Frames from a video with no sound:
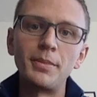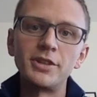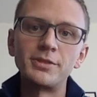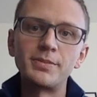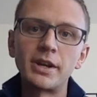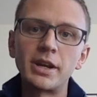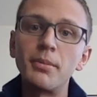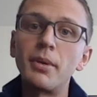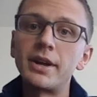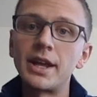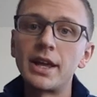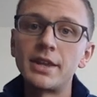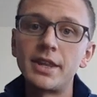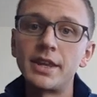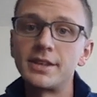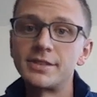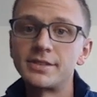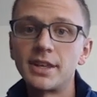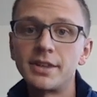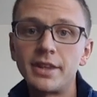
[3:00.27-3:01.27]
be spending money on
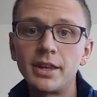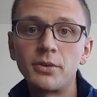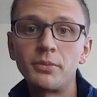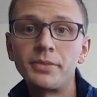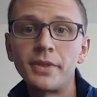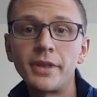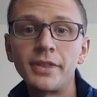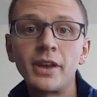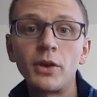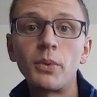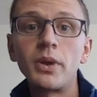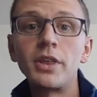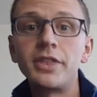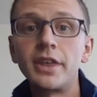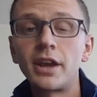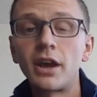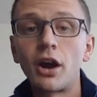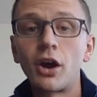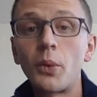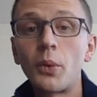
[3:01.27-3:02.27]
things that we
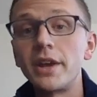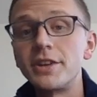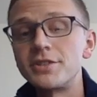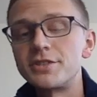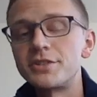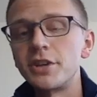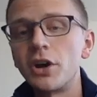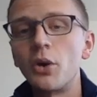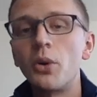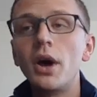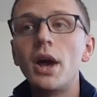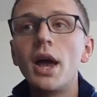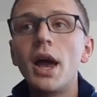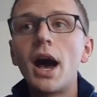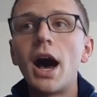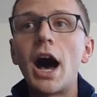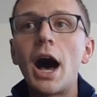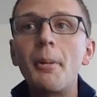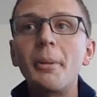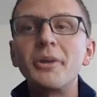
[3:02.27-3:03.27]
think are a waste. So
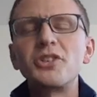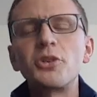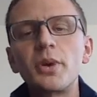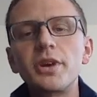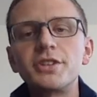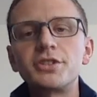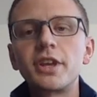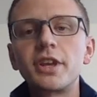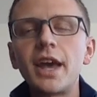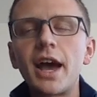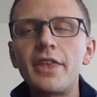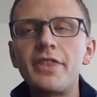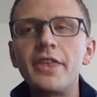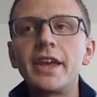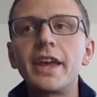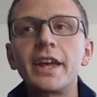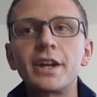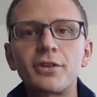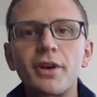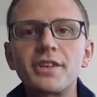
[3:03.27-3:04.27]
it's always, I
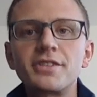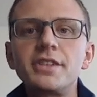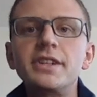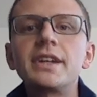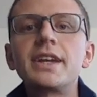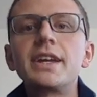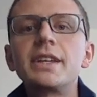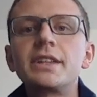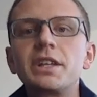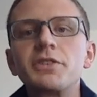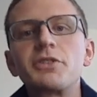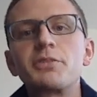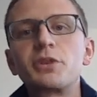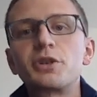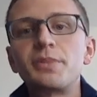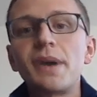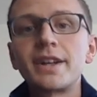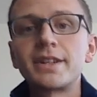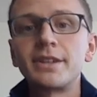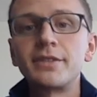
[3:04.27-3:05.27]
think, interesting to get different
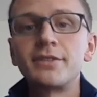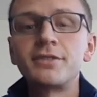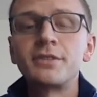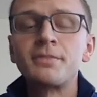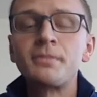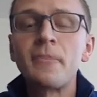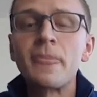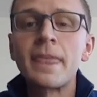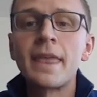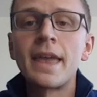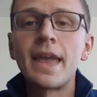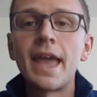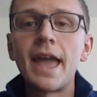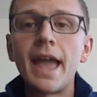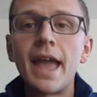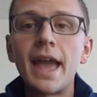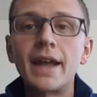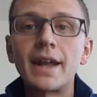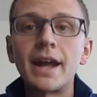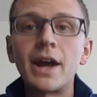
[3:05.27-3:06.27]
perspectives,
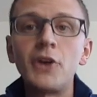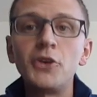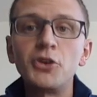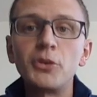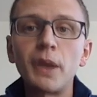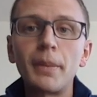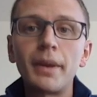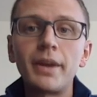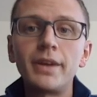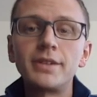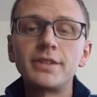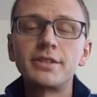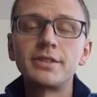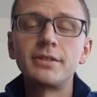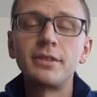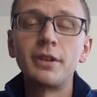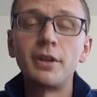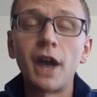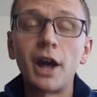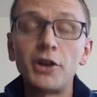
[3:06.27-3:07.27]
and I'll do my
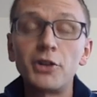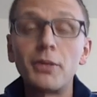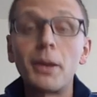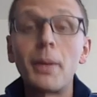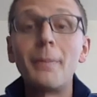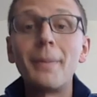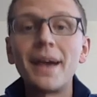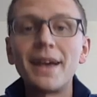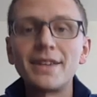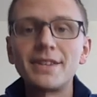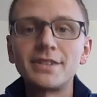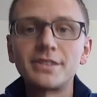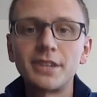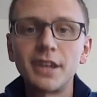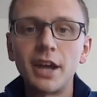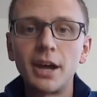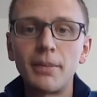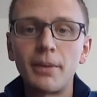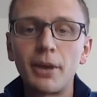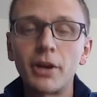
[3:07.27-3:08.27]
best.
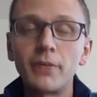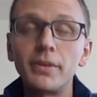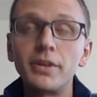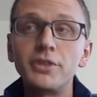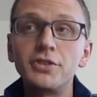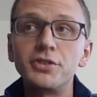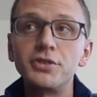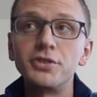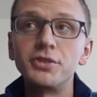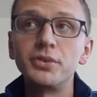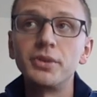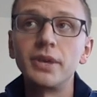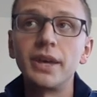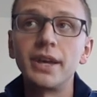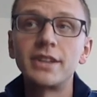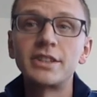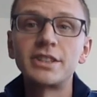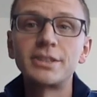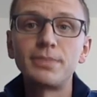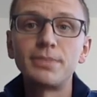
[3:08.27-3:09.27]
To
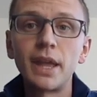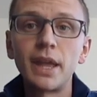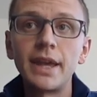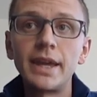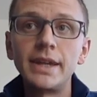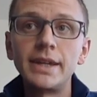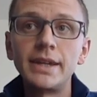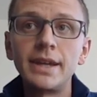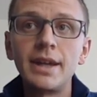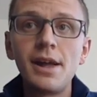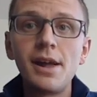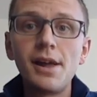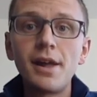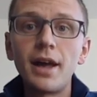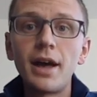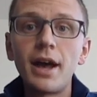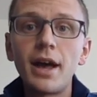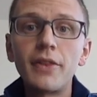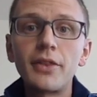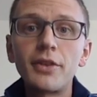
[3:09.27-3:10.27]
explain
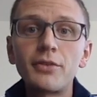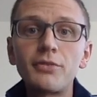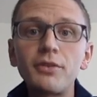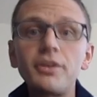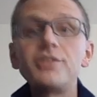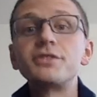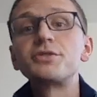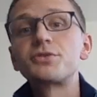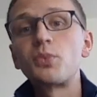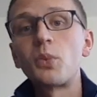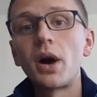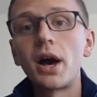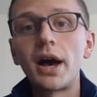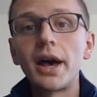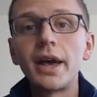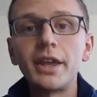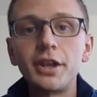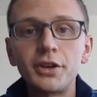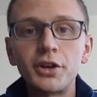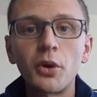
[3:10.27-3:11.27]
the reasons
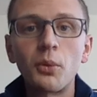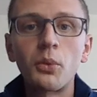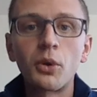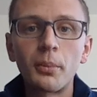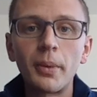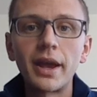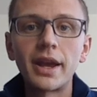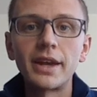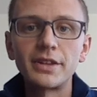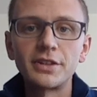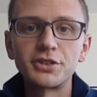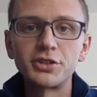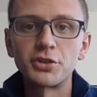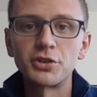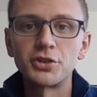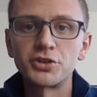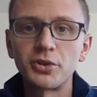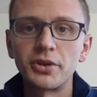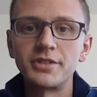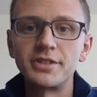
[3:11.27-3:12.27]
why we're making the
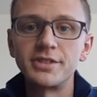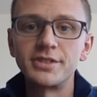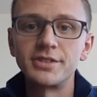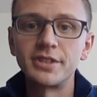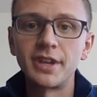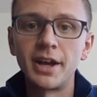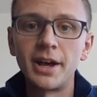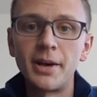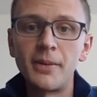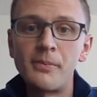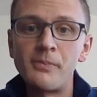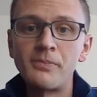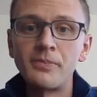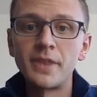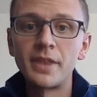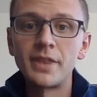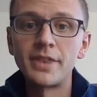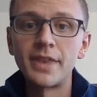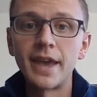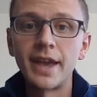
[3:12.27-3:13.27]
certain choices
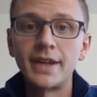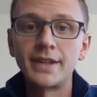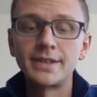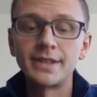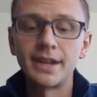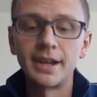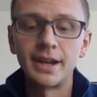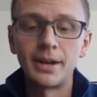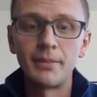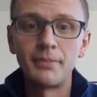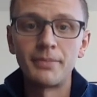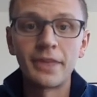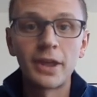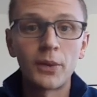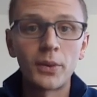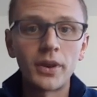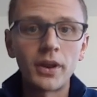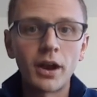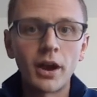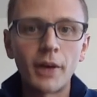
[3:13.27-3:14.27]

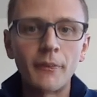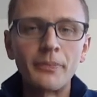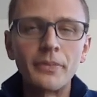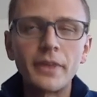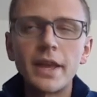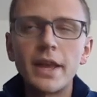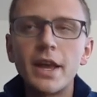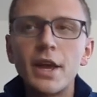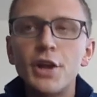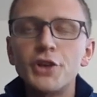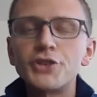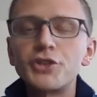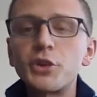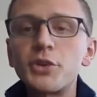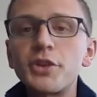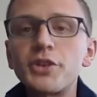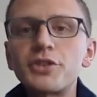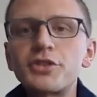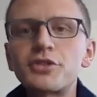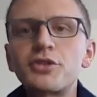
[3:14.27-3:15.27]
that we are.
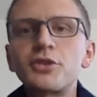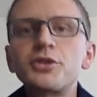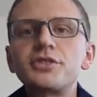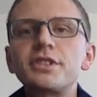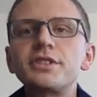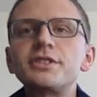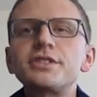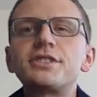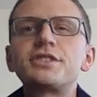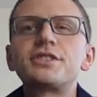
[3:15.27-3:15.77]
So this cruise